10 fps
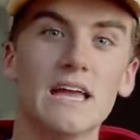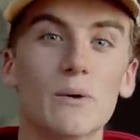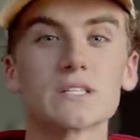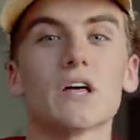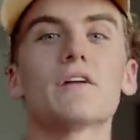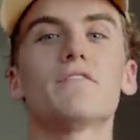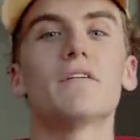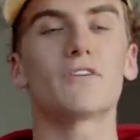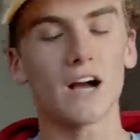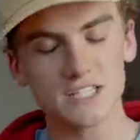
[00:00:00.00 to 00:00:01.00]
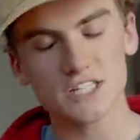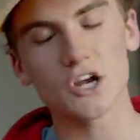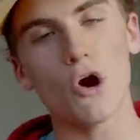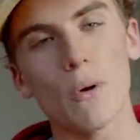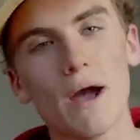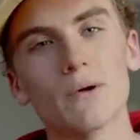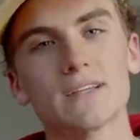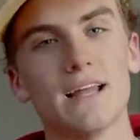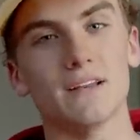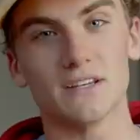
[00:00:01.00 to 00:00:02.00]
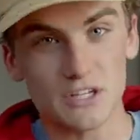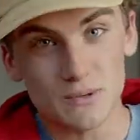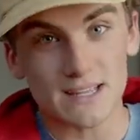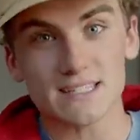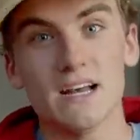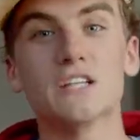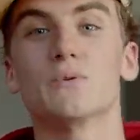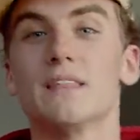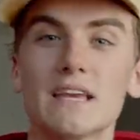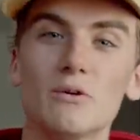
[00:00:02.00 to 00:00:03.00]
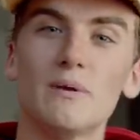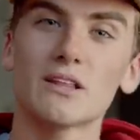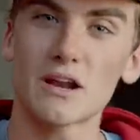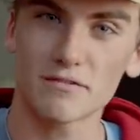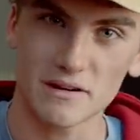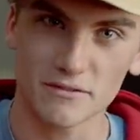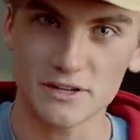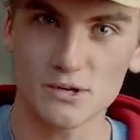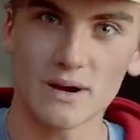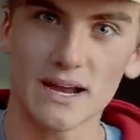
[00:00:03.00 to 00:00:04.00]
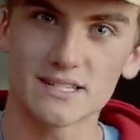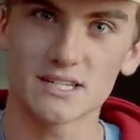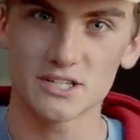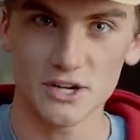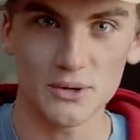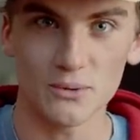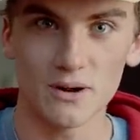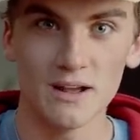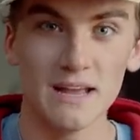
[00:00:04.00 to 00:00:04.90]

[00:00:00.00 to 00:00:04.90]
It was a lot of fun for us to go out and do this, so we think it would be a lot of fun for you guys too.